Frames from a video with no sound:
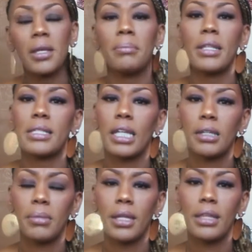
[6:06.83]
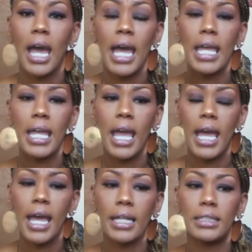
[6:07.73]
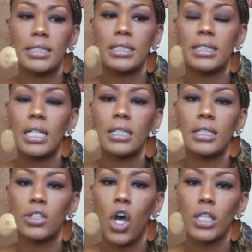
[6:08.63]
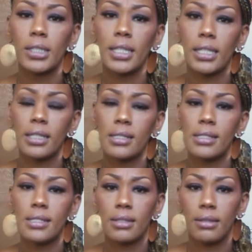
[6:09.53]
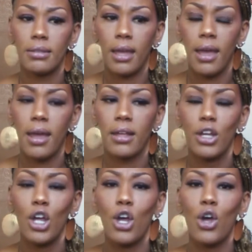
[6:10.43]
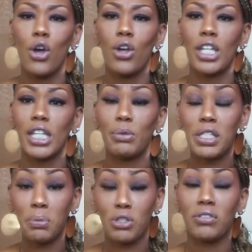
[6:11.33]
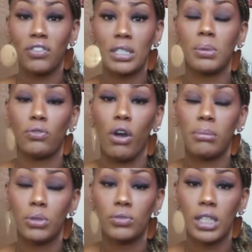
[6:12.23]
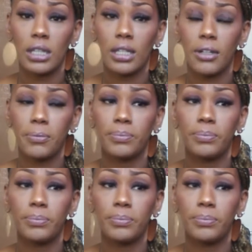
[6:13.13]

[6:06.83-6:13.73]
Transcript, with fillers: by the second month, I had deducted all of the things that he was supposed to fix before I moved in there.